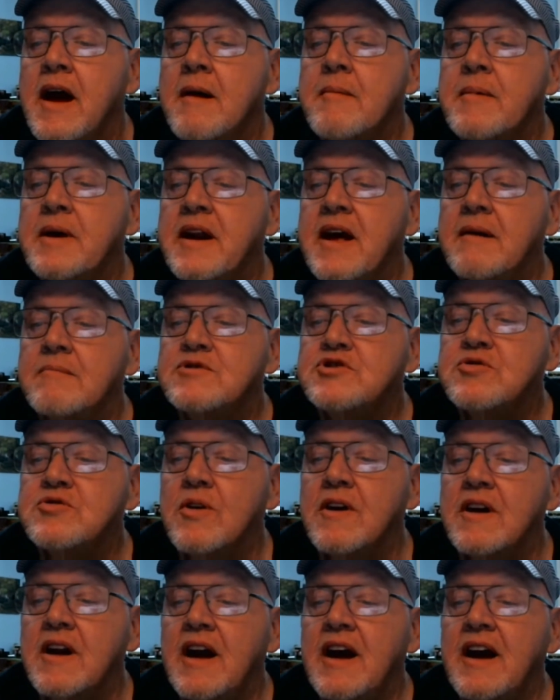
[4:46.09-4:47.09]
M&M
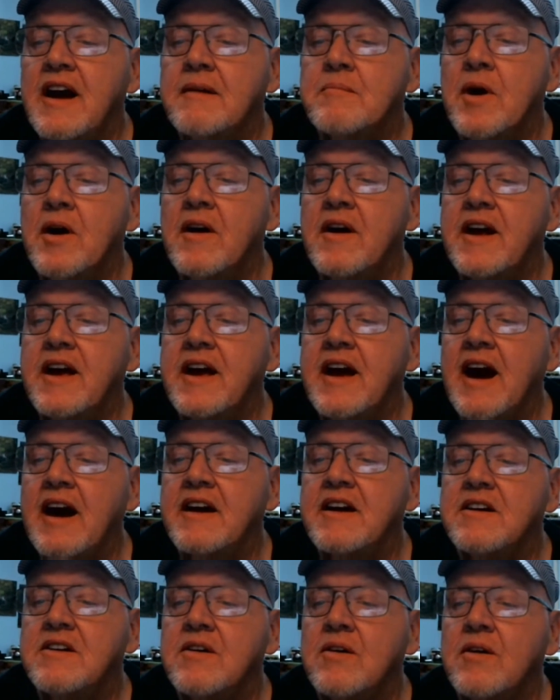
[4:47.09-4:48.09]
Shortline, Marty, how
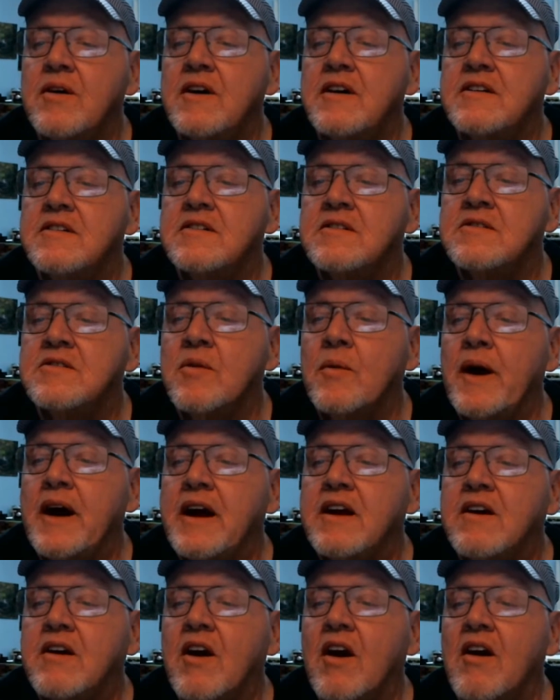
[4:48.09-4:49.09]
you doing?
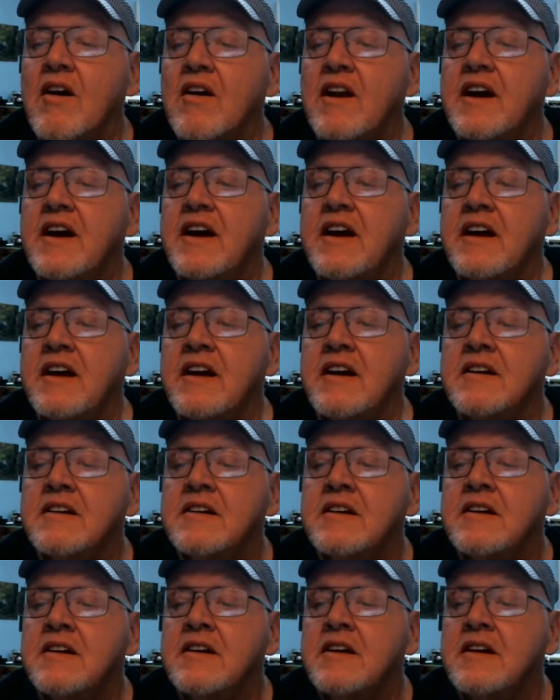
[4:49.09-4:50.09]
Dwight Curley,
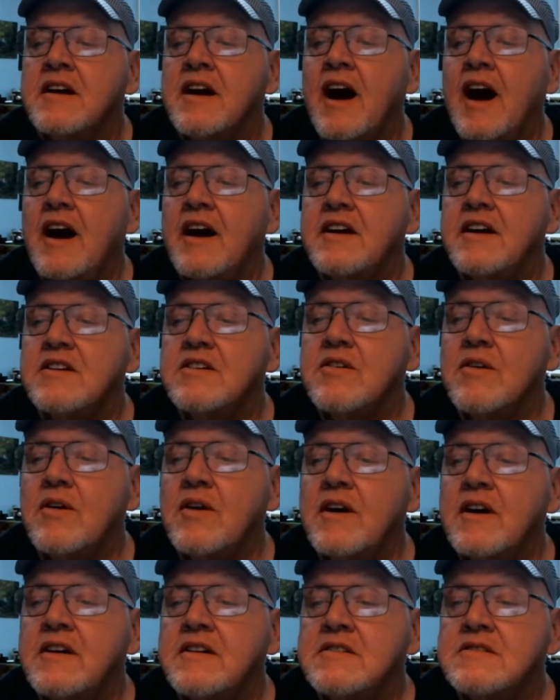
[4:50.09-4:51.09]
how you
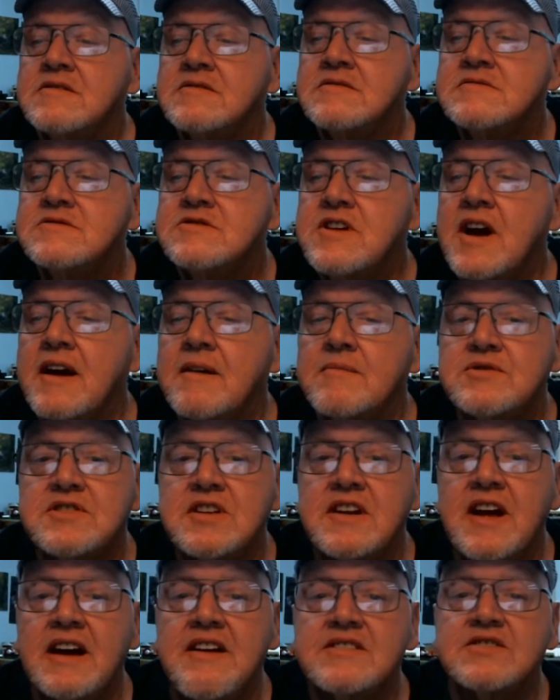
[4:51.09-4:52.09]
doing? James
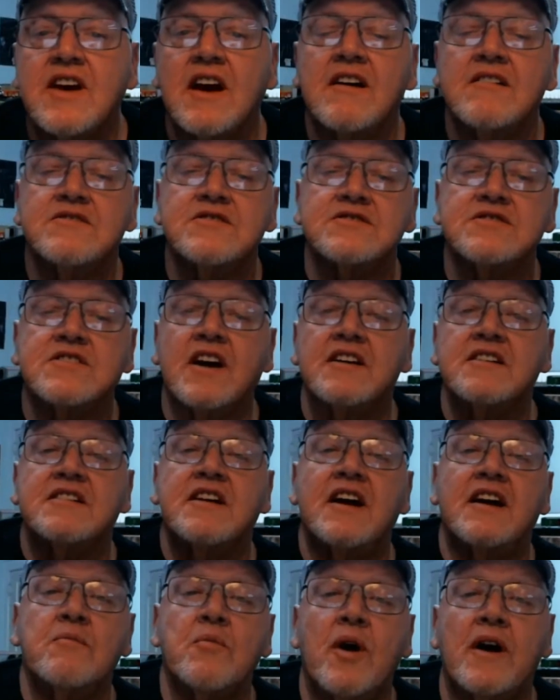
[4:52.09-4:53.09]
Tedesco, just got
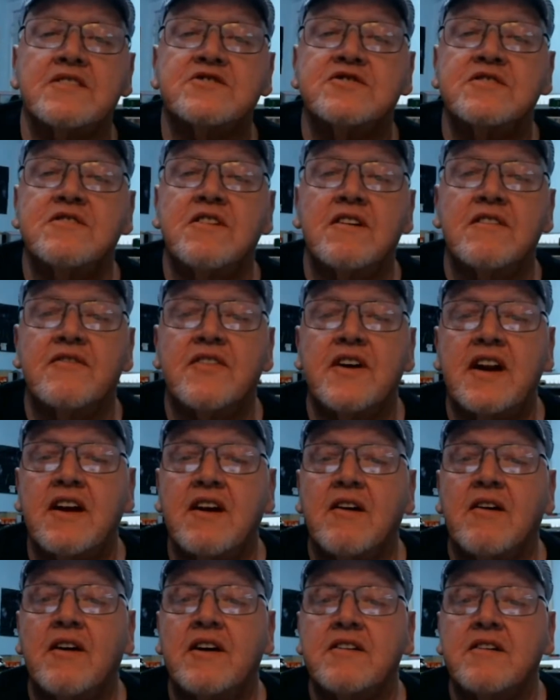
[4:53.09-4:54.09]
done watching your
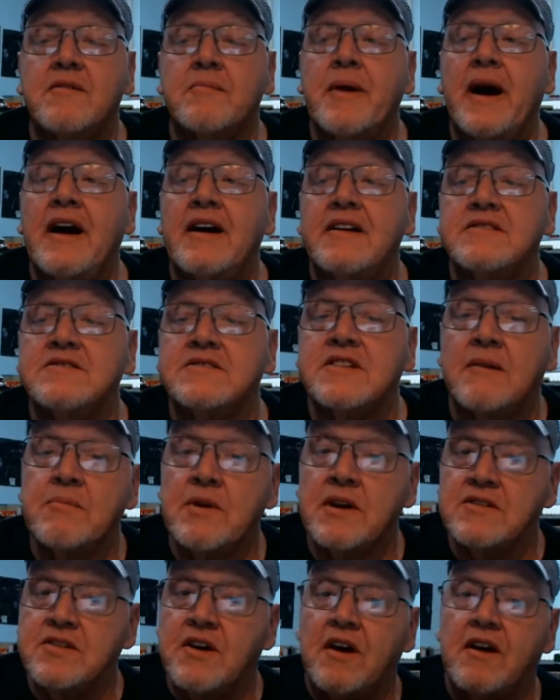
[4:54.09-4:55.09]
video on your mountains. I'm
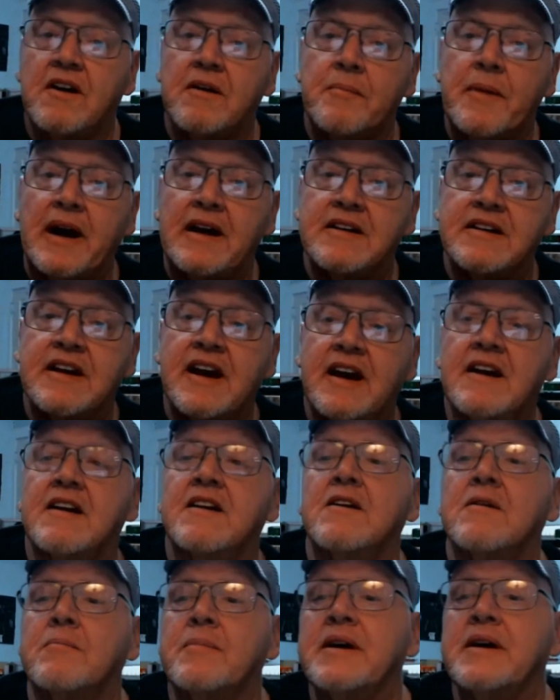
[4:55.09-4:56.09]
going to talk about that a
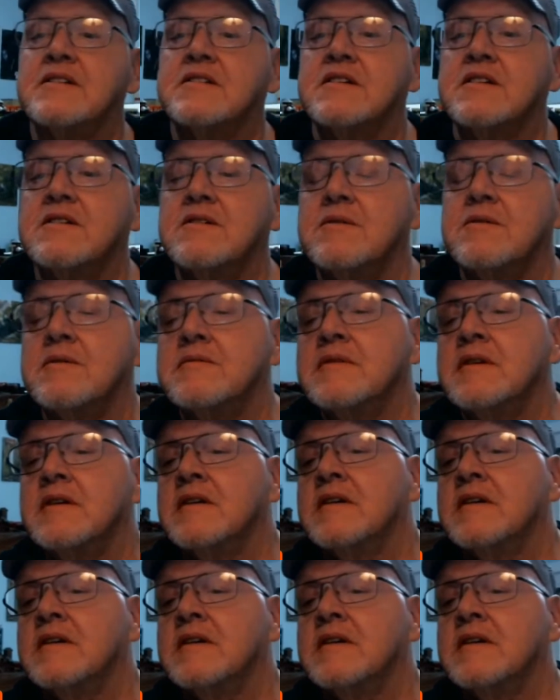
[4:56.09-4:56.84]
little bit too.